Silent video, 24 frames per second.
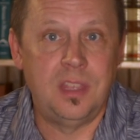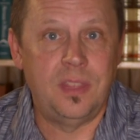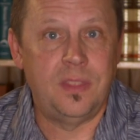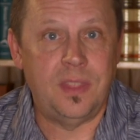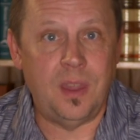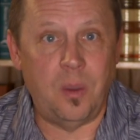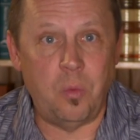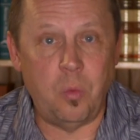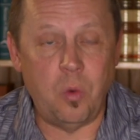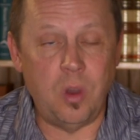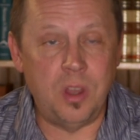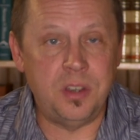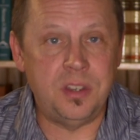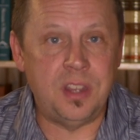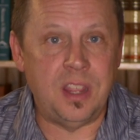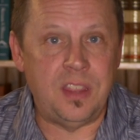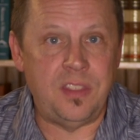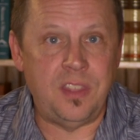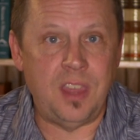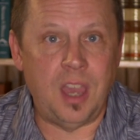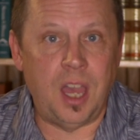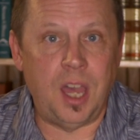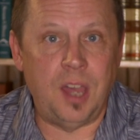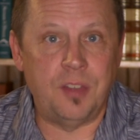That one day
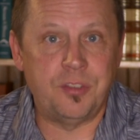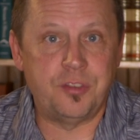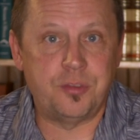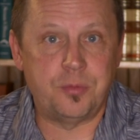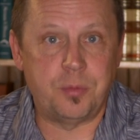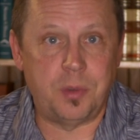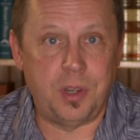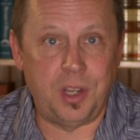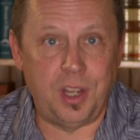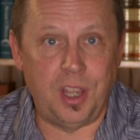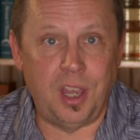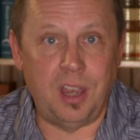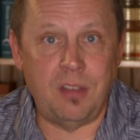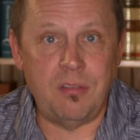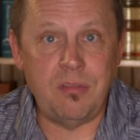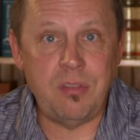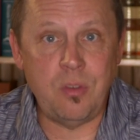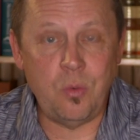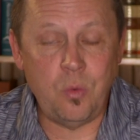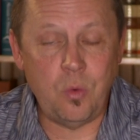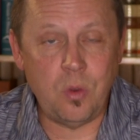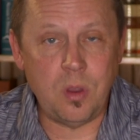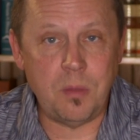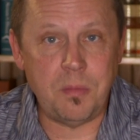the offspring of
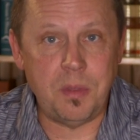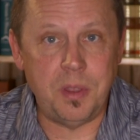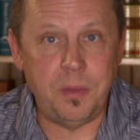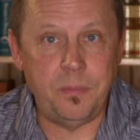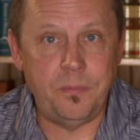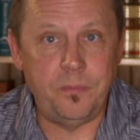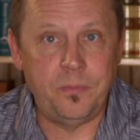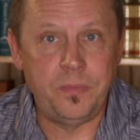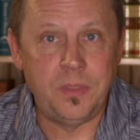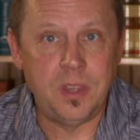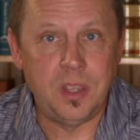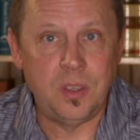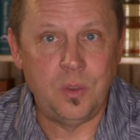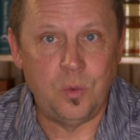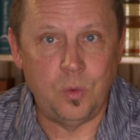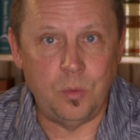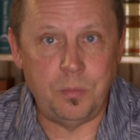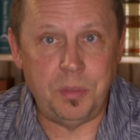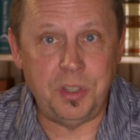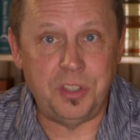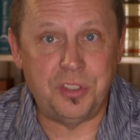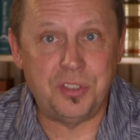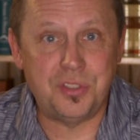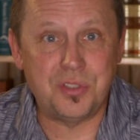the woman
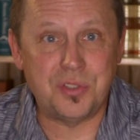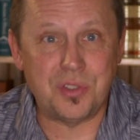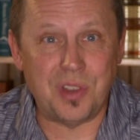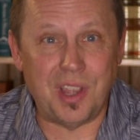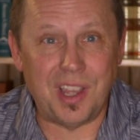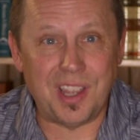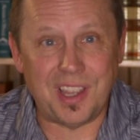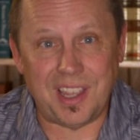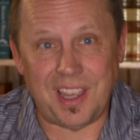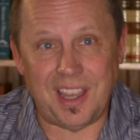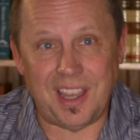will be struck